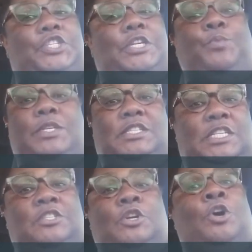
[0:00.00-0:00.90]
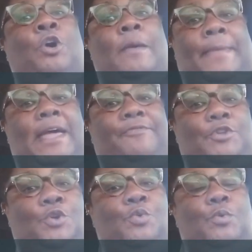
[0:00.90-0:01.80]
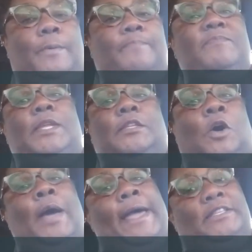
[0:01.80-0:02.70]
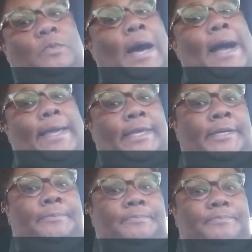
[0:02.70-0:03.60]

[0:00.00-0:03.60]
shit when shit start going bad for you, don't ask why, yeah?